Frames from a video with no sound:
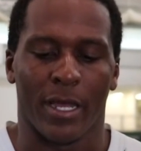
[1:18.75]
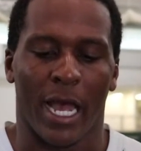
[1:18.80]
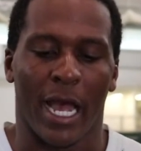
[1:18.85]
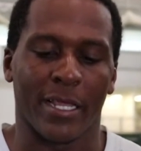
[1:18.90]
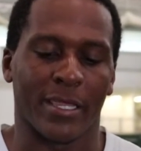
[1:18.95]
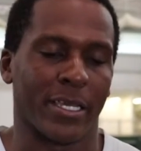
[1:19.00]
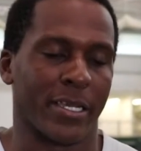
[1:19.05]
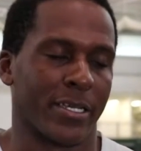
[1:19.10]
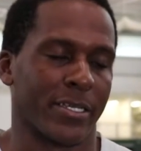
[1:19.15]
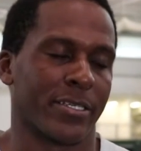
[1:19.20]
I
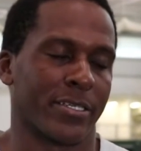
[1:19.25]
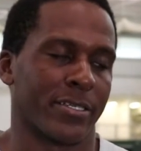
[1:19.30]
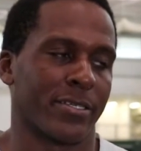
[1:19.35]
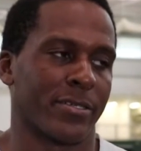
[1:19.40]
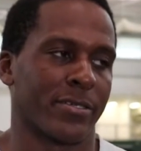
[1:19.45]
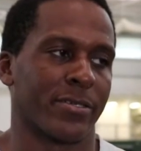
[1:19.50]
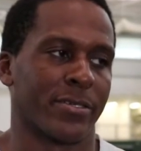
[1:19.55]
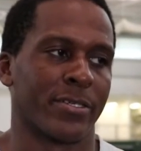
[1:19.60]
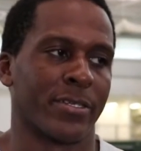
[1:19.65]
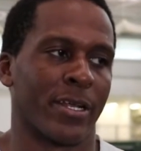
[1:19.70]
think it's
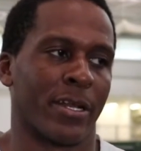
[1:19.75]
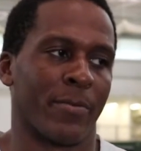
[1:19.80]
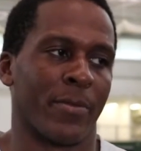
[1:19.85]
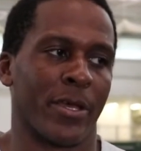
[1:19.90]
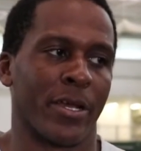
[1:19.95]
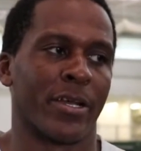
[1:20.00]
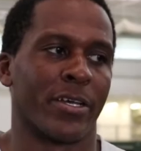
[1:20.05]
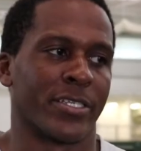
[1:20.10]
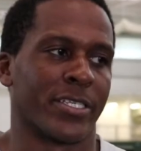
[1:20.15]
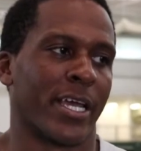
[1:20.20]
going to be
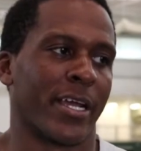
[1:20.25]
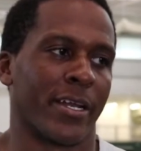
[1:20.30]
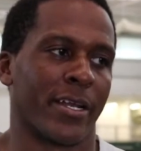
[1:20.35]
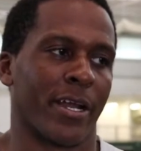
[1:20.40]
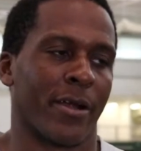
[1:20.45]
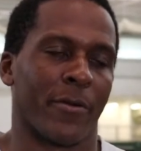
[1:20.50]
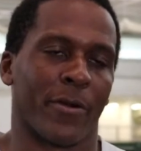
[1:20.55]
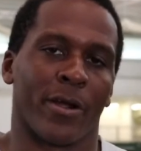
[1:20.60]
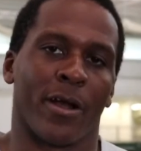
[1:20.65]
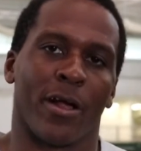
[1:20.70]
a good
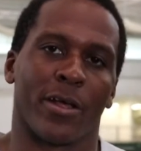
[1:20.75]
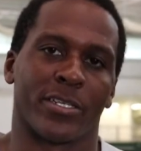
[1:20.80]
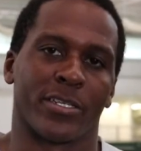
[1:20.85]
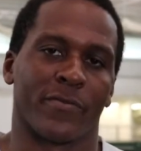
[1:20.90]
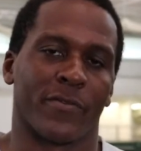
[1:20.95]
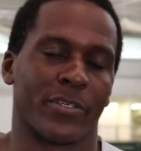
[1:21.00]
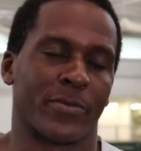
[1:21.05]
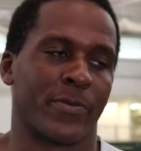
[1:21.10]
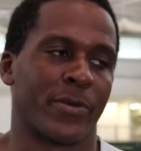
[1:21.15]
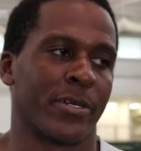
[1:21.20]
secondary regardless
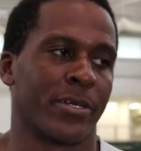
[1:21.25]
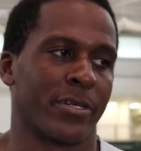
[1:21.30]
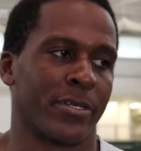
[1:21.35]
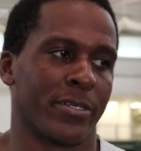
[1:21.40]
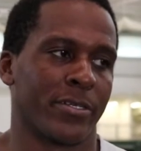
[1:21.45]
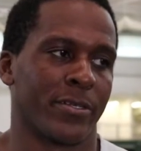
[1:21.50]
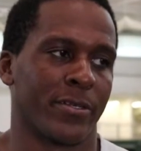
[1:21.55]
of experience.